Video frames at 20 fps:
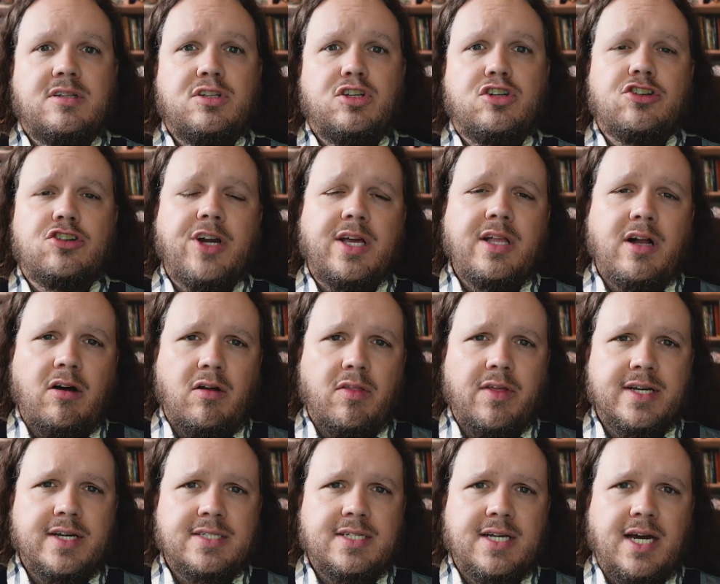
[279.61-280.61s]
During all
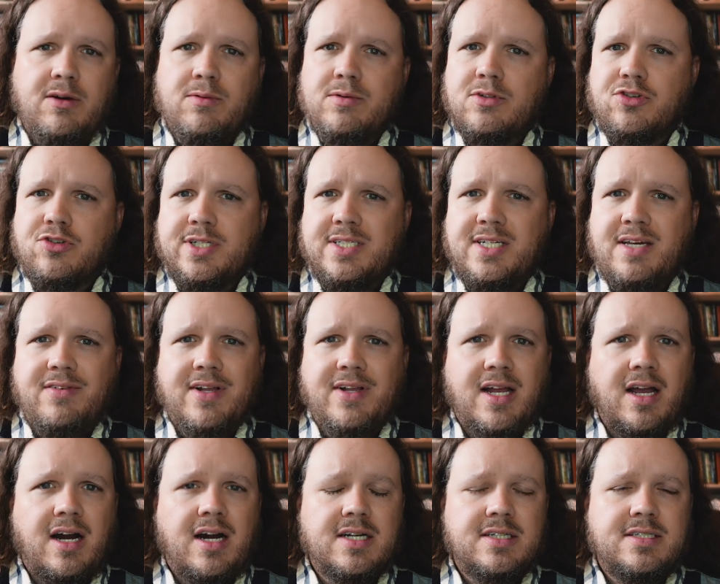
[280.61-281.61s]
this, I was receiving a
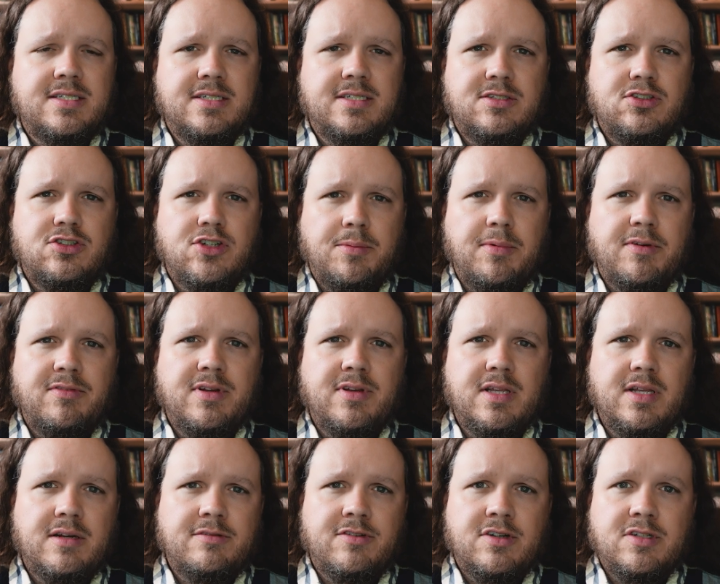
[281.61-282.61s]
constant stream of
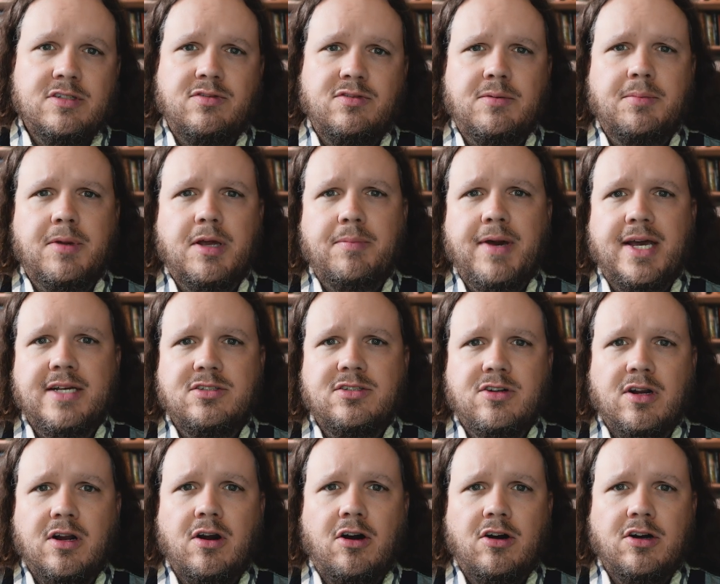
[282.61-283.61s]
deliveries from
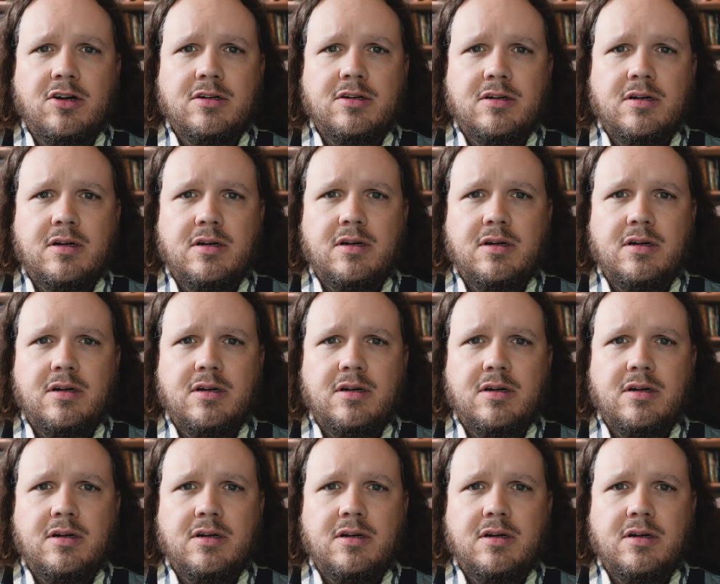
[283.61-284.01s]
McMaster-Carr.